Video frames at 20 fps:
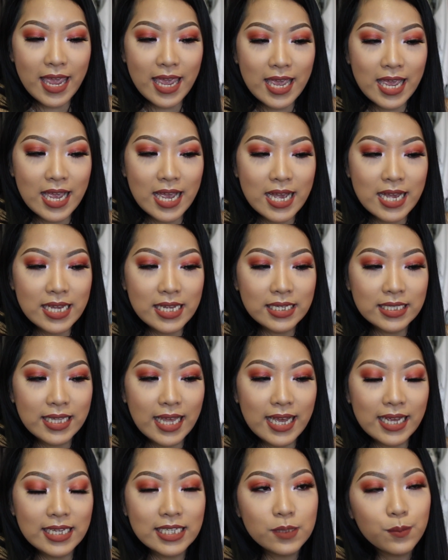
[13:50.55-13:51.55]
And
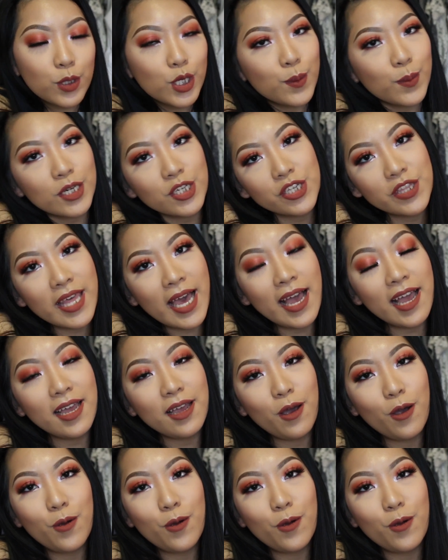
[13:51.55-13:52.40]
that is pretty much that.